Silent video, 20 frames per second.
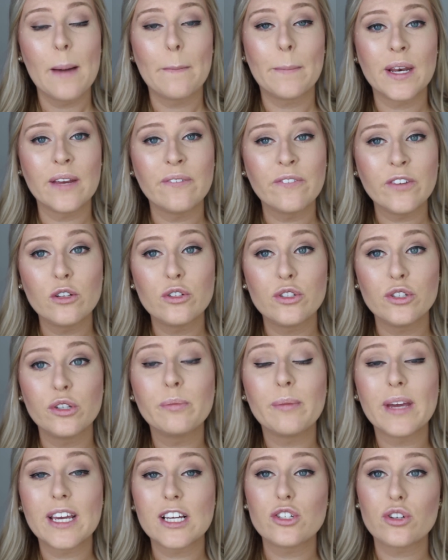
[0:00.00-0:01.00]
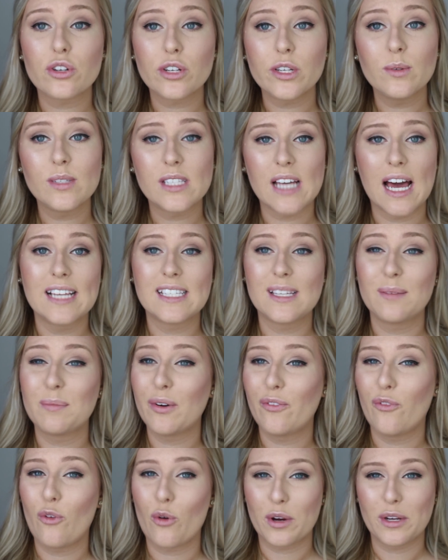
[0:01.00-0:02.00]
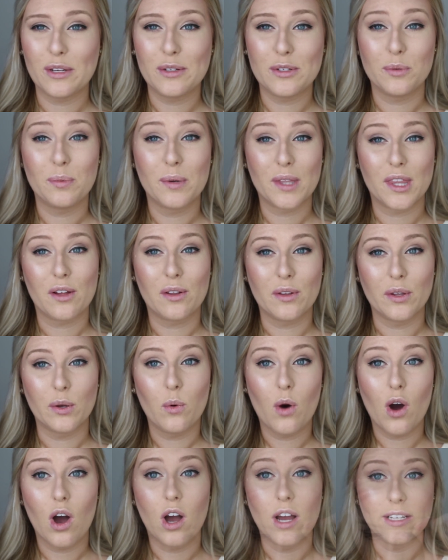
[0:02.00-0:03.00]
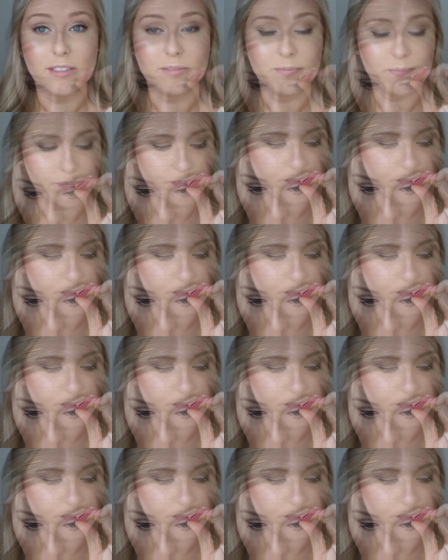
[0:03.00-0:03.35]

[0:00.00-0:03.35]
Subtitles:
but if you do, make sure you size them before you do put the glue on.